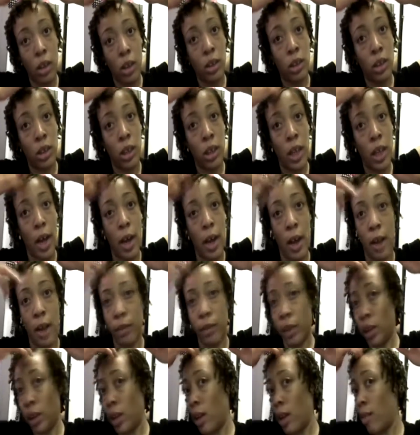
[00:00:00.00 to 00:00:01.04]
So that
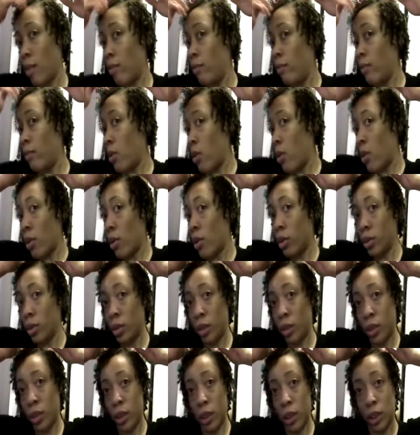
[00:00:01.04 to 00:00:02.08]
everything
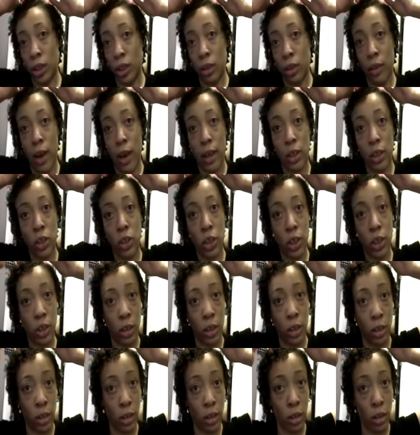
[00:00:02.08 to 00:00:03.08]
falls this direction.